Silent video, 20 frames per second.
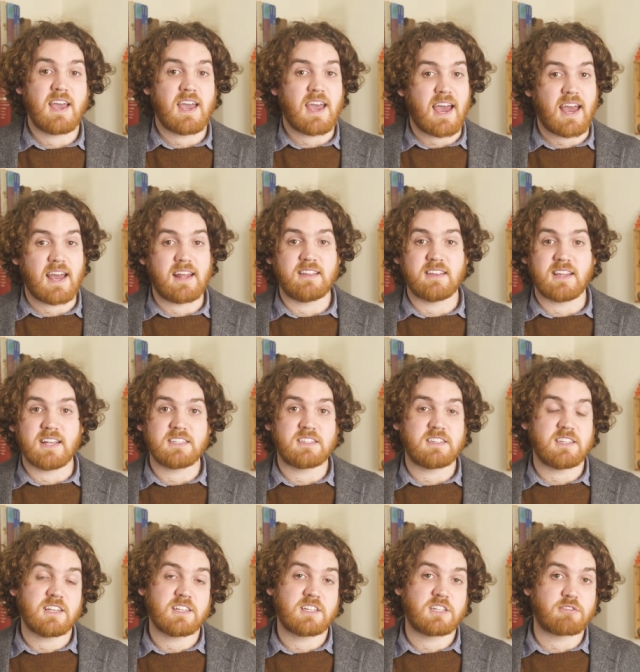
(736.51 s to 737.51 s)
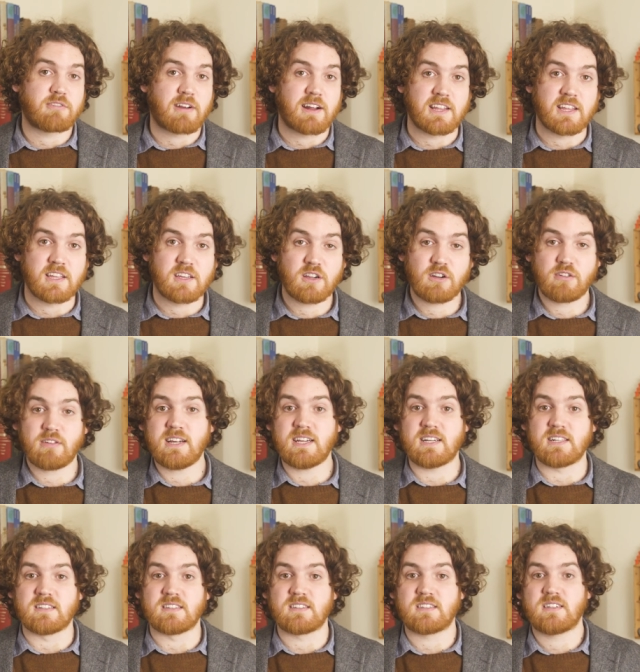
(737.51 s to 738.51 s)
and there's the Australian
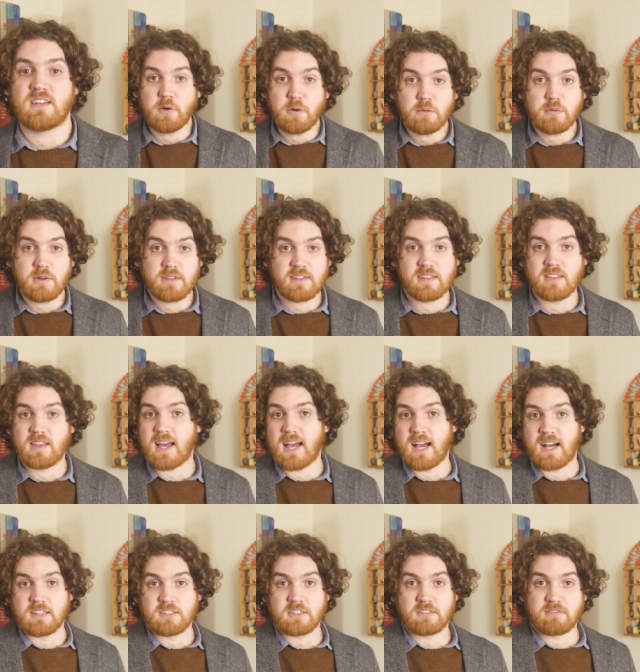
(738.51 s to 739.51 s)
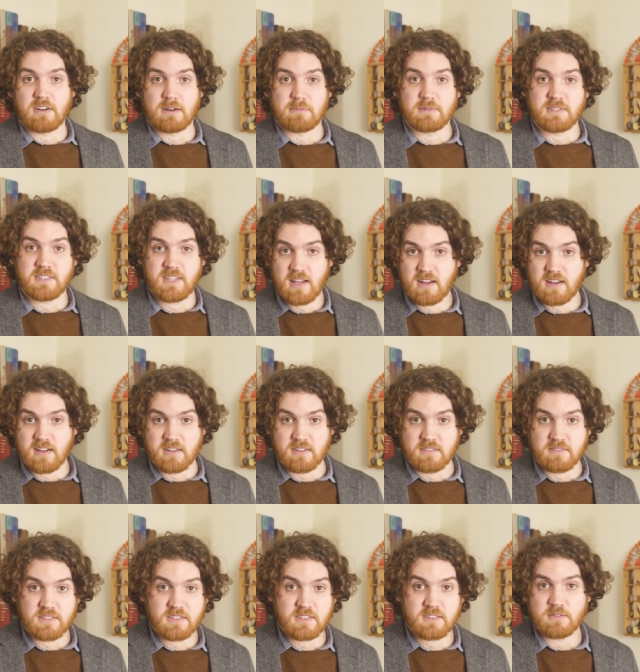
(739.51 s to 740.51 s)
Greens, all within the House of
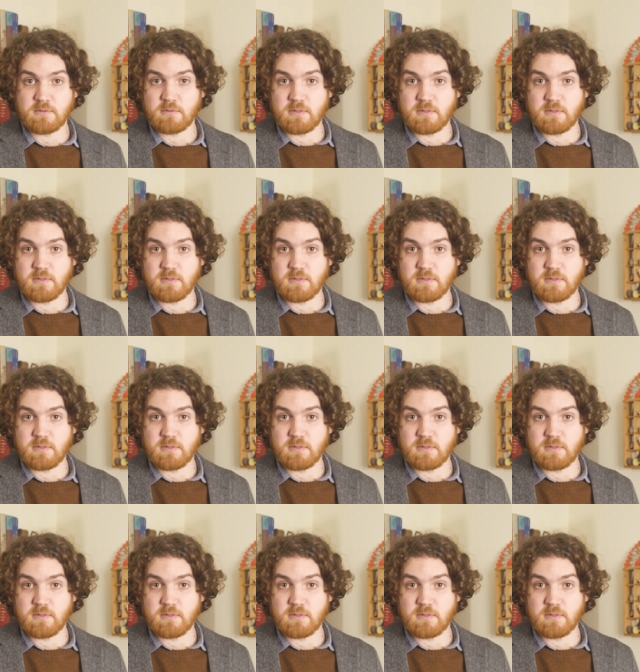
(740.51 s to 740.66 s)
Representatives,